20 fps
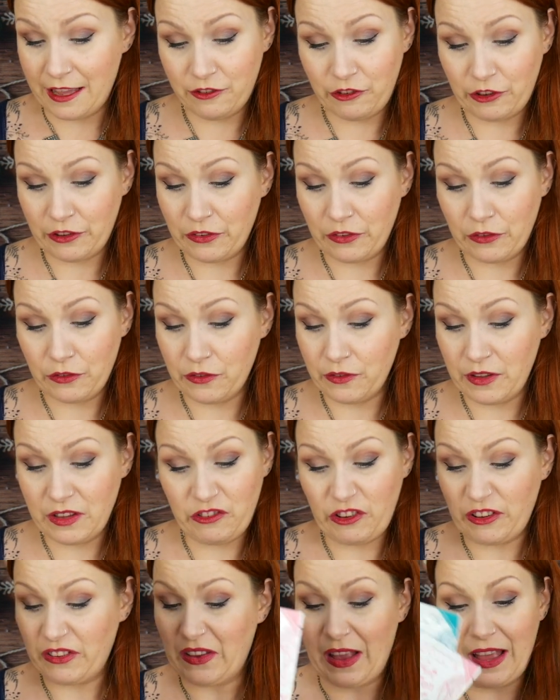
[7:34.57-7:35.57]
it just
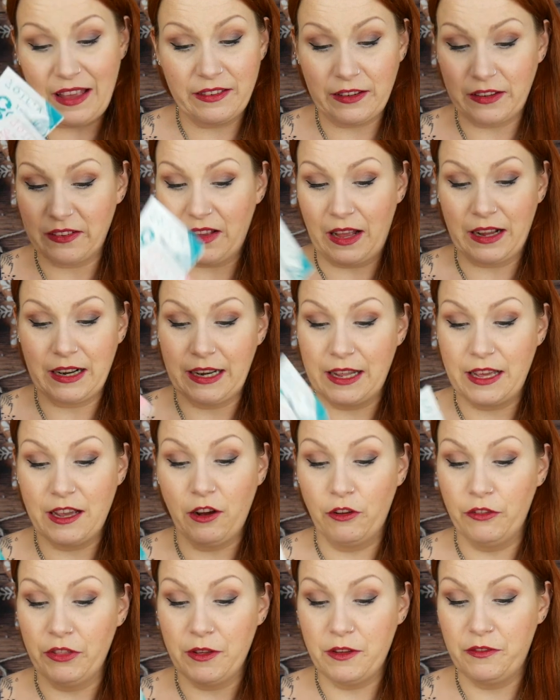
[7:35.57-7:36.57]
says
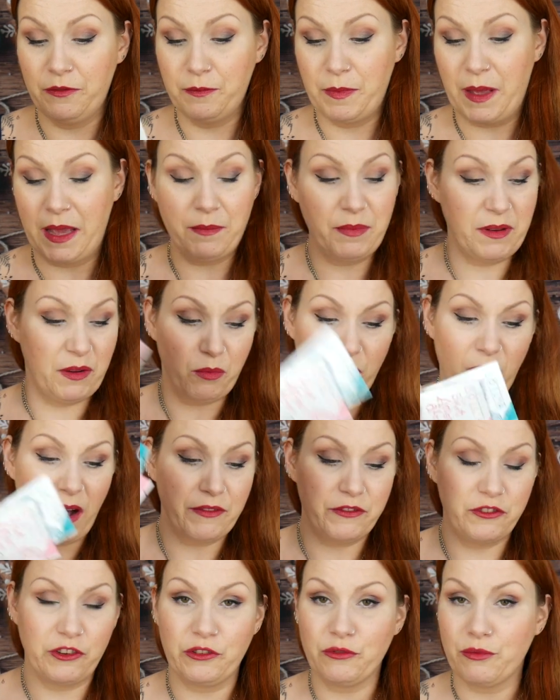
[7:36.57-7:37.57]
exactly on the paper what
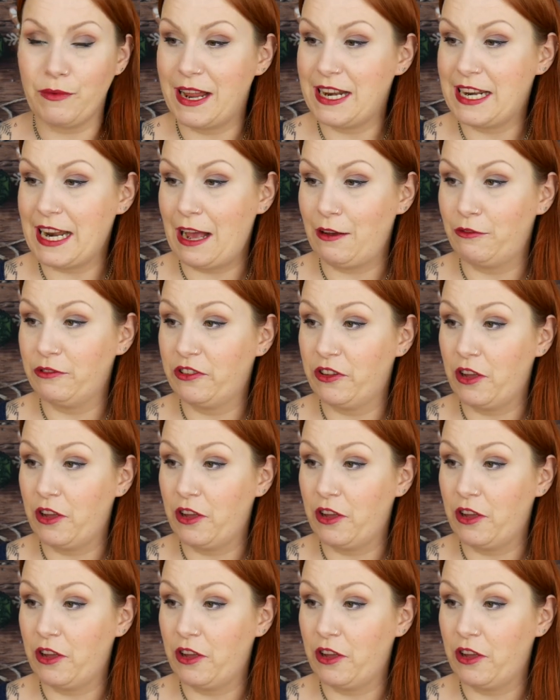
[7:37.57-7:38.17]
I've just read out.